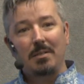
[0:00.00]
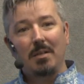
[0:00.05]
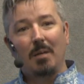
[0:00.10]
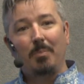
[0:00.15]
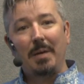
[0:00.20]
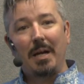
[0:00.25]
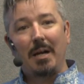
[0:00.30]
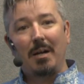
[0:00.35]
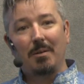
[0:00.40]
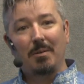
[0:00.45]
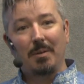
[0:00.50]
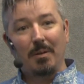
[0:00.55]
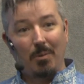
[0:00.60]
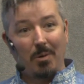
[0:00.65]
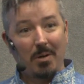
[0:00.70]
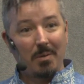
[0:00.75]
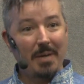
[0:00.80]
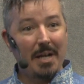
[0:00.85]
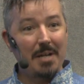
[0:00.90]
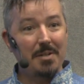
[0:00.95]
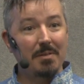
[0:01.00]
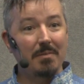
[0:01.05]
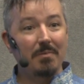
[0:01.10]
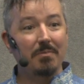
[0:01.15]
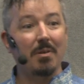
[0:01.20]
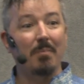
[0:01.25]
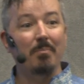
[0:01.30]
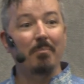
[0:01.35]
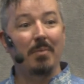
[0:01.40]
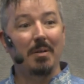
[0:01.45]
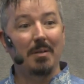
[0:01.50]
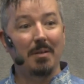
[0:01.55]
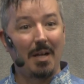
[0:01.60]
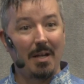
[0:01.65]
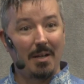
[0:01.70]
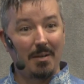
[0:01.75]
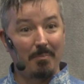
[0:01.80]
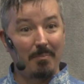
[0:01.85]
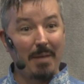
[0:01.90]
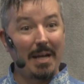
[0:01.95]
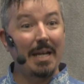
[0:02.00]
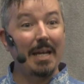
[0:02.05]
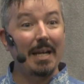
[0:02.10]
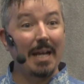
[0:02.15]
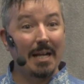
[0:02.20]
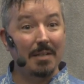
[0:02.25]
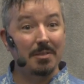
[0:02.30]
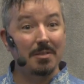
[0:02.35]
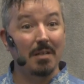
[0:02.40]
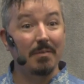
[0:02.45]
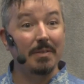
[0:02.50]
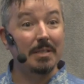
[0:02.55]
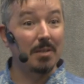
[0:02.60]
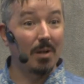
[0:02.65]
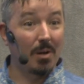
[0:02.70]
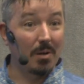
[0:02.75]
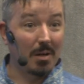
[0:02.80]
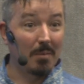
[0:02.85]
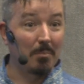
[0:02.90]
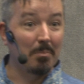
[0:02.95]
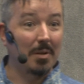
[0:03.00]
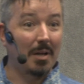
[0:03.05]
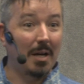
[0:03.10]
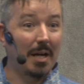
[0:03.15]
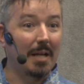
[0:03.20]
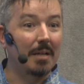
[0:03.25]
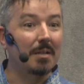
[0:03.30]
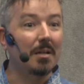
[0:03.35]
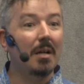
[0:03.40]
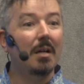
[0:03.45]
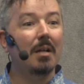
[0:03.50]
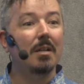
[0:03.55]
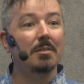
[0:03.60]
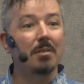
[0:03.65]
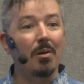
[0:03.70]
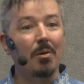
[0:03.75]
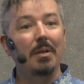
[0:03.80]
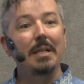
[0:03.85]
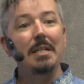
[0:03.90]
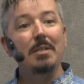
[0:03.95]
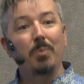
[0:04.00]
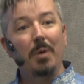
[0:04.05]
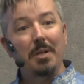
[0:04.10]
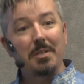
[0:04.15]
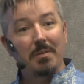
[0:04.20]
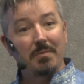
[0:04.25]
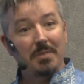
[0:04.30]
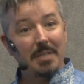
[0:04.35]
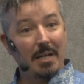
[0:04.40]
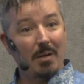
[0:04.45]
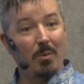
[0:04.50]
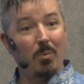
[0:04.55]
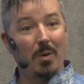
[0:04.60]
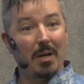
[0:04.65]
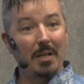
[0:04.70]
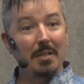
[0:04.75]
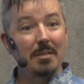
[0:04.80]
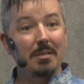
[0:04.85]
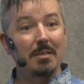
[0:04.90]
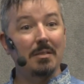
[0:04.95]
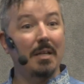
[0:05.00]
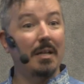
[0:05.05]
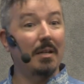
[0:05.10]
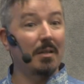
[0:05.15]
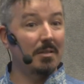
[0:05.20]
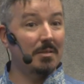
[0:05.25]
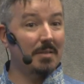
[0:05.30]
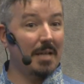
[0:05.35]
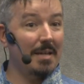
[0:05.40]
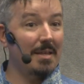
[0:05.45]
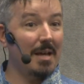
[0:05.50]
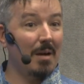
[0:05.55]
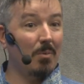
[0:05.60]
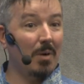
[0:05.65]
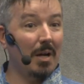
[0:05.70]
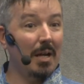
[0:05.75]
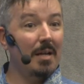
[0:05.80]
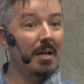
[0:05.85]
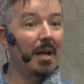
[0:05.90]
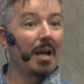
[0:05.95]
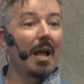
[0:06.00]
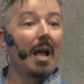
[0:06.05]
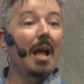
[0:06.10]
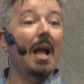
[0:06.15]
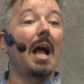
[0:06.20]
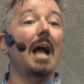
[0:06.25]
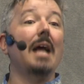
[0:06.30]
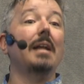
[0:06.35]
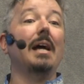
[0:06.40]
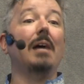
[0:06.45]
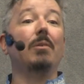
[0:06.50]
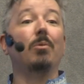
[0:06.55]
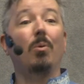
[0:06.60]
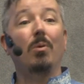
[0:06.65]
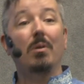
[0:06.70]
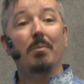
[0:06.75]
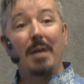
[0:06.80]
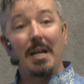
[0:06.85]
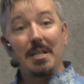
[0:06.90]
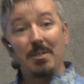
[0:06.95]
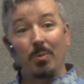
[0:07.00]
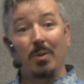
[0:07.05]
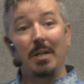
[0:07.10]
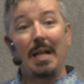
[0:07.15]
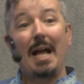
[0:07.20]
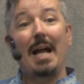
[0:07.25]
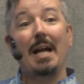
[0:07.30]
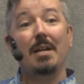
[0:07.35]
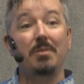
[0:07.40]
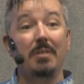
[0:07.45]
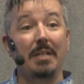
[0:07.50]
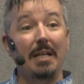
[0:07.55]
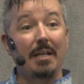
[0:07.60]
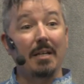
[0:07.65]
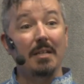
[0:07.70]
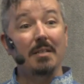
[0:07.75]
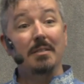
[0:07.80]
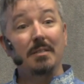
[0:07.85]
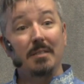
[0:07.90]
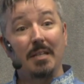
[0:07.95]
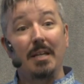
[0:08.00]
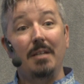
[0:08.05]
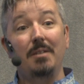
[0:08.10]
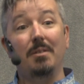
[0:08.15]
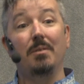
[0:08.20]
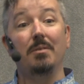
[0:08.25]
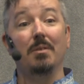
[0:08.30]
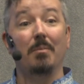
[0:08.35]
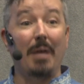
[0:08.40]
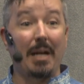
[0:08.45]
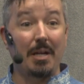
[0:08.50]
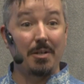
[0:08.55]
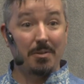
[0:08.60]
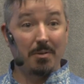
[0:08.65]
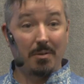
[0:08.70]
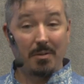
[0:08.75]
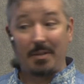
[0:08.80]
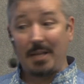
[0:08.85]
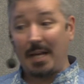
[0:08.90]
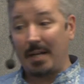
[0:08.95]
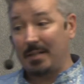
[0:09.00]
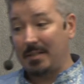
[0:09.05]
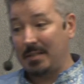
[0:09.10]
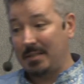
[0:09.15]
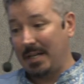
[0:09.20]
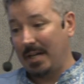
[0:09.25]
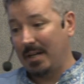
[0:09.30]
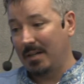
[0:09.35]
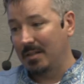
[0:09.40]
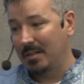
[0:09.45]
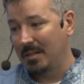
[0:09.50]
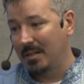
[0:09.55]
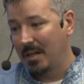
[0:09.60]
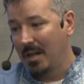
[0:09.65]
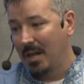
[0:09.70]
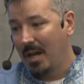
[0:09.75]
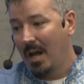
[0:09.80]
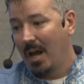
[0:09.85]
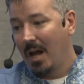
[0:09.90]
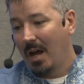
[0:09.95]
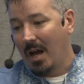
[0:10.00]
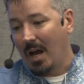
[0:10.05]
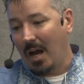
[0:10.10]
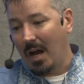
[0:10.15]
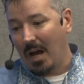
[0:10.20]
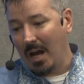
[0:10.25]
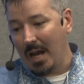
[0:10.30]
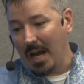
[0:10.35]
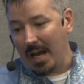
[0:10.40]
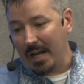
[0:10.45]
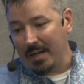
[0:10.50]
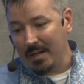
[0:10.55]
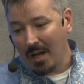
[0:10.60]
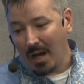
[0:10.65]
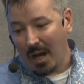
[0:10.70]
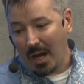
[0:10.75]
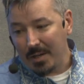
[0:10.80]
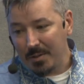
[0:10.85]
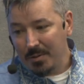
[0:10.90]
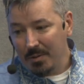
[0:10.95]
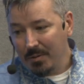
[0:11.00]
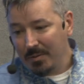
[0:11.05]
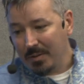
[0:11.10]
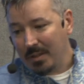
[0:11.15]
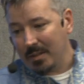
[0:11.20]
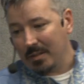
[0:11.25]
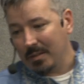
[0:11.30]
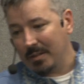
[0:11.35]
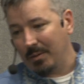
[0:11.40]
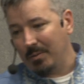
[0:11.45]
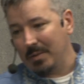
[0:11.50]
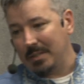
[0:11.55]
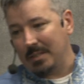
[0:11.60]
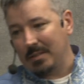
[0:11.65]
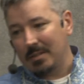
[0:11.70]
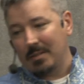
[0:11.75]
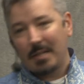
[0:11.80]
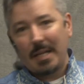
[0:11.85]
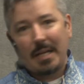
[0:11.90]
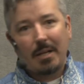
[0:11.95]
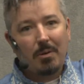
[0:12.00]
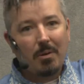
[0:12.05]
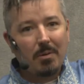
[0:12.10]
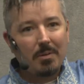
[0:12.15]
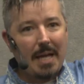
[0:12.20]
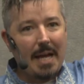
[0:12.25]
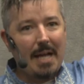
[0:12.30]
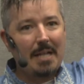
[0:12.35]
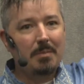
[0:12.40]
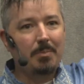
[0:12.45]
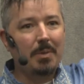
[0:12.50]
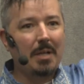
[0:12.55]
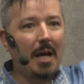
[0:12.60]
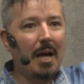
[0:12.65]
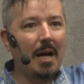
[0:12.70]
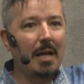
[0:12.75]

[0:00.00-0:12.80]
stop our automation from making our servers non-compliant? So at least once you've set it once, it'll stay that way, and our automation will actually continue to make sure that that is set. And I knew that there was this thing called Ansible